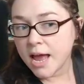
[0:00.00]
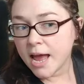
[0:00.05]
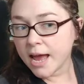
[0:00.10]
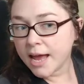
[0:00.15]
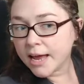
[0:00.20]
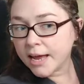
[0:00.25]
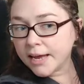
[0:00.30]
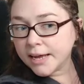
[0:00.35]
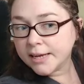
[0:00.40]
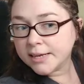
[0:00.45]

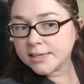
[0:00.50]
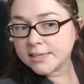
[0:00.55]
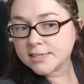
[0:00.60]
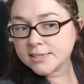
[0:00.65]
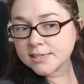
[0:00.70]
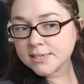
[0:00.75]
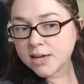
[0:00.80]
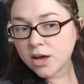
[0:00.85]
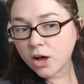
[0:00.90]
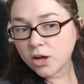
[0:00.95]

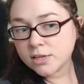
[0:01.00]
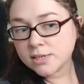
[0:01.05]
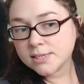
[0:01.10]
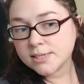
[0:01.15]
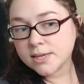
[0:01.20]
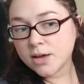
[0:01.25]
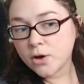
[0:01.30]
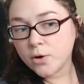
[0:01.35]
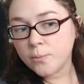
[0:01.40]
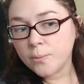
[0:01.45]
And
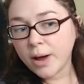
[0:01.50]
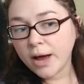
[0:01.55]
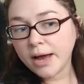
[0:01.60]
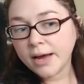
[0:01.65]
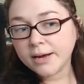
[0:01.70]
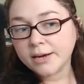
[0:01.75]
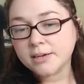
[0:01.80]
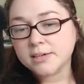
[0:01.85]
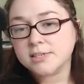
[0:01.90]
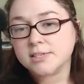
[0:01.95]
also my
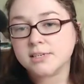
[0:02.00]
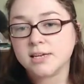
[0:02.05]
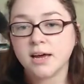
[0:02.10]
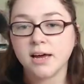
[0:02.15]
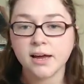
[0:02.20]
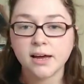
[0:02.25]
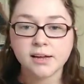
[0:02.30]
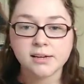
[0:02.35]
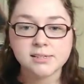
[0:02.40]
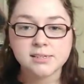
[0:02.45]
hair is
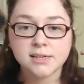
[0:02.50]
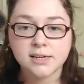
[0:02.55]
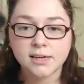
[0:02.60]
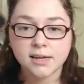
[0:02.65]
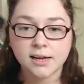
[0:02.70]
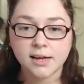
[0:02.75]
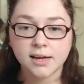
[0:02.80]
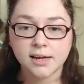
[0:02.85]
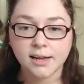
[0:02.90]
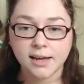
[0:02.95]
cut
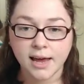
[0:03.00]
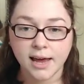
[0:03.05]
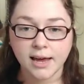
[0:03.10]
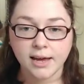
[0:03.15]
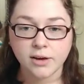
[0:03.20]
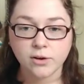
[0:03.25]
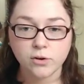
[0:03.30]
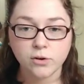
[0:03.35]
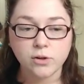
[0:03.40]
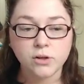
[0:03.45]
in an
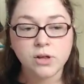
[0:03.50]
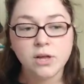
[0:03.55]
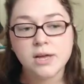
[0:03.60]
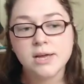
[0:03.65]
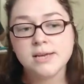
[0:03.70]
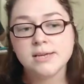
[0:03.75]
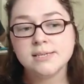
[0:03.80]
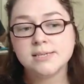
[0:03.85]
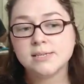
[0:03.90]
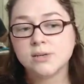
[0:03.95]
angle.
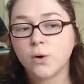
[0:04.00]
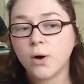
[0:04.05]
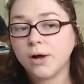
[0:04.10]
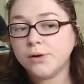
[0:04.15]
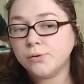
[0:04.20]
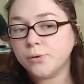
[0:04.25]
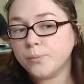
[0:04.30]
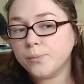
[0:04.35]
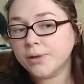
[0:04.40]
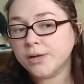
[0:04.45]
So I
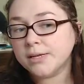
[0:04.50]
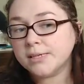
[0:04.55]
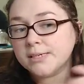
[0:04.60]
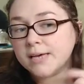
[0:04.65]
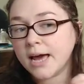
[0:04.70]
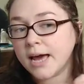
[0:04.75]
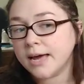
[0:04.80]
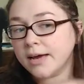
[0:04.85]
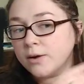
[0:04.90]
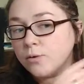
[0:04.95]
normally
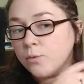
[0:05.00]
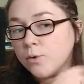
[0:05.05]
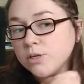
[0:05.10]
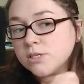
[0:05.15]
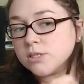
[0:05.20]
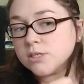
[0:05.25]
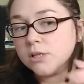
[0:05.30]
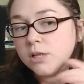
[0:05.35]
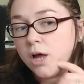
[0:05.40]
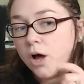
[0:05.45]
take
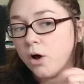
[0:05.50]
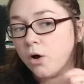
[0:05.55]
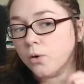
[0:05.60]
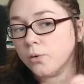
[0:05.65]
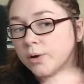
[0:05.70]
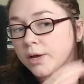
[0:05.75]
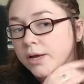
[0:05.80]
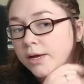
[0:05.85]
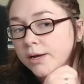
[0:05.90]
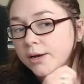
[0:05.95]
what's
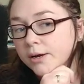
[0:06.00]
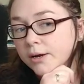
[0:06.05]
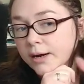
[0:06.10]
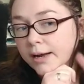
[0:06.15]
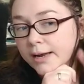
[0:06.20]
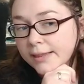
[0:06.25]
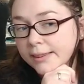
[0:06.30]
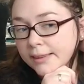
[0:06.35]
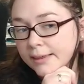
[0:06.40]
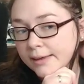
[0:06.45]
long here
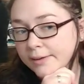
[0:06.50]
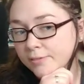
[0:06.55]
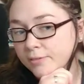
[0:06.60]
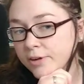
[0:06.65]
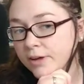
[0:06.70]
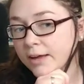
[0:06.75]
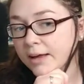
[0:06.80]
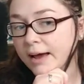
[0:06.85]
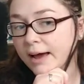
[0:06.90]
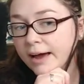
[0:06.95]
and leave it
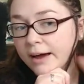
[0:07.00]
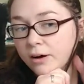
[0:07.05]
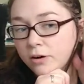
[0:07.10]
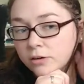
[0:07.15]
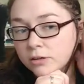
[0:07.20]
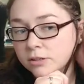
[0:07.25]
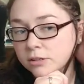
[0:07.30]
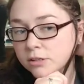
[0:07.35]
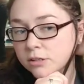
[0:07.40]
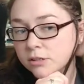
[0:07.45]

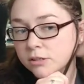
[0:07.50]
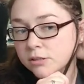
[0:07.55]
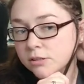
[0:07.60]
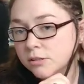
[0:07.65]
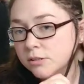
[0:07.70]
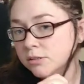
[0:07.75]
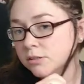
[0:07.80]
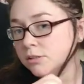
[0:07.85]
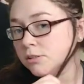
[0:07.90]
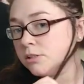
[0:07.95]
out.
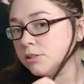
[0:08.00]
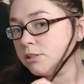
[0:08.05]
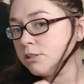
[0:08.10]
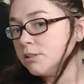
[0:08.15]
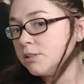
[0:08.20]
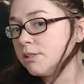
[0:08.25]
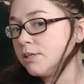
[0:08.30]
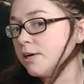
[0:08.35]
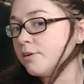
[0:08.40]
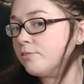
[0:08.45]

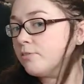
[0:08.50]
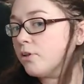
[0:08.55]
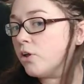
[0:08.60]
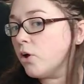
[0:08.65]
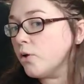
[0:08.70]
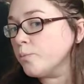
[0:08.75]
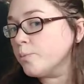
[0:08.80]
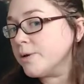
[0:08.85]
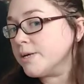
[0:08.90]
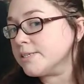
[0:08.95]
I have
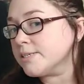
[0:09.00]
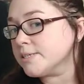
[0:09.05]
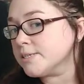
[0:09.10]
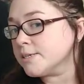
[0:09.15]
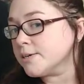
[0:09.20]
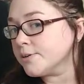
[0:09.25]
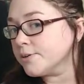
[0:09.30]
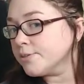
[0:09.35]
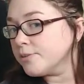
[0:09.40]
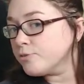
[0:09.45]
long pieces
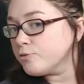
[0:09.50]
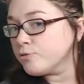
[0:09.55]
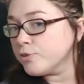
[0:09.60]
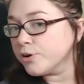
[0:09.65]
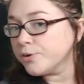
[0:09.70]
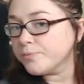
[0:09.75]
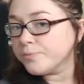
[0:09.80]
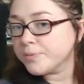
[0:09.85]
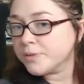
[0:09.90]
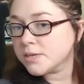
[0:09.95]
here in the
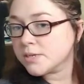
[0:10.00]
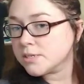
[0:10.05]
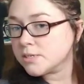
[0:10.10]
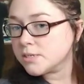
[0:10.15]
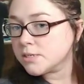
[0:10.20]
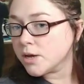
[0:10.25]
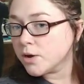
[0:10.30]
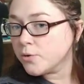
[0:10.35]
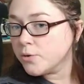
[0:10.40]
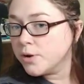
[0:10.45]
front.
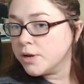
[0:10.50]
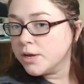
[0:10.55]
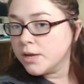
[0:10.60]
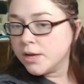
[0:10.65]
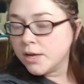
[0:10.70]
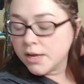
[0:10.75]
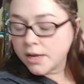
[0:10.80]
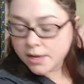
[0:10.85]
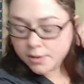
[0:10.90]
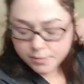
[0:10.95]
So I'm
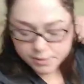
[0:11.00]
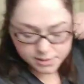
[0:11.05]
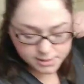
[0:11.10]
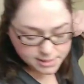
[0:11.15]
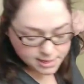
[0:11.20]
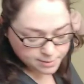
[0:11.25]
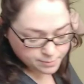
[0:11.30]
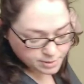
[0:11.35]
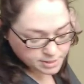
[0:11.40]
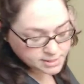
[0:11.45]
going to
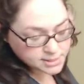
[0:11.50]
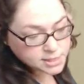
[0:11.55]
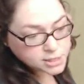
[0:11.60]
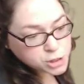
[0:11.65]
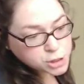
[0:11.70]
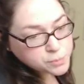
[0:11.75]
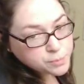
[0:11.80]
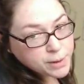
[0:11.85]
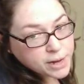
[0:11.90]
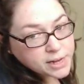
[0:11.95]
take my
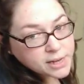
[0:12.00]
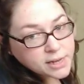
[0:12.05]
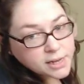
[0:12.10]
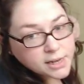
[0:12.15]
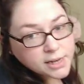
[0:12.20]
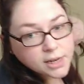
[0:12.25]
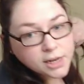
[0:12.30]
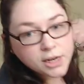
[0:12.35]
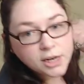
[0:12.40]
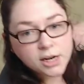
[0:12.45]
section back
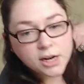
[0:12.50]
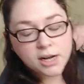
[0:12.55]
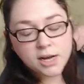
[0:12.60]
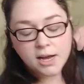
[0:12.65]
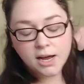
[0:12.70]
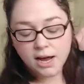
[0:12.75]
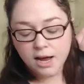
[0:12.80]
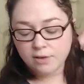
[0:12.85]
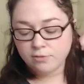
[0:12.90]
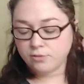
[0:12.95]
here.
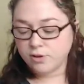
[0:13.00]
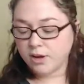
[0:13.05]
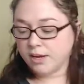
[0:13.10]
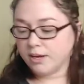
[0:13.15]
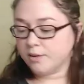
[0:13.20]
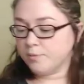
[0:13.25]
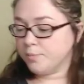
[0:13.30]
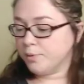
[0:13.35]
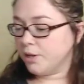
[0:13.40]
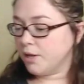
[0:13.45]
I've
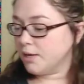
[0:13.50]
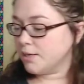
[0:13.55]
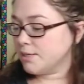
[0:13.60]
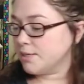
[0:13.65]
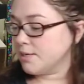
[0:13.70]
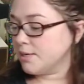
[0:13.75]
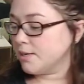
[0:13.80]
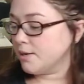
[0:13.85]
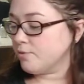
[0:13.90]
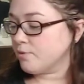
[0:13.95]
got it plugged
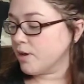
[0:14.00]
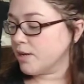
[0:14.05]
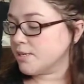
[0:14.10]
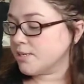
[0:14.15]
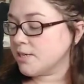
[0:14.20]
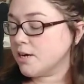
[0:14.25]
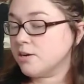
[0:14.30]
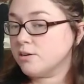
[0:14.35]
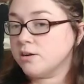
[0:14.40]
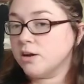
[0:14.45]
in. I've got
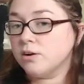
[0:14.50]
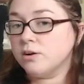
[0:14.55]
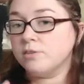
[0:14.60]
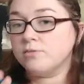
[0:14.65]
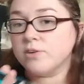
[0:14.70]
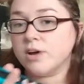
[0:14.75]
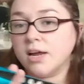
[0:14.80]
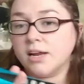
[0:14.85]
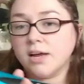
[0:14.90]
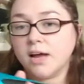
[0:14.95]
it turned on.
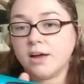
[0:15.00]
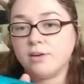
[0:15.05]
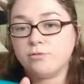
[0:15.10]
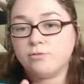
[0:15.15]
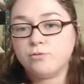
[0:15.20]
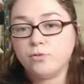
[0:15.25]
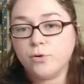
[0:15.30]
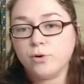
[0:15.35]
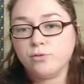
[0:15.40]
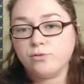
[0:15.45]
I've got it at
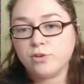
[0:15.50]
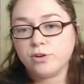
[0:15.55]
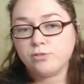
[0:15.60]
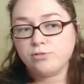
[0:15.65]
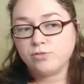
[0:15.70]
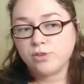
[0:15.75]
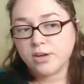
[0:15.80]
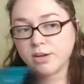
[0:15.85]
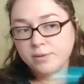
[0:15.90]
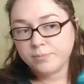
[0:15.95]
450.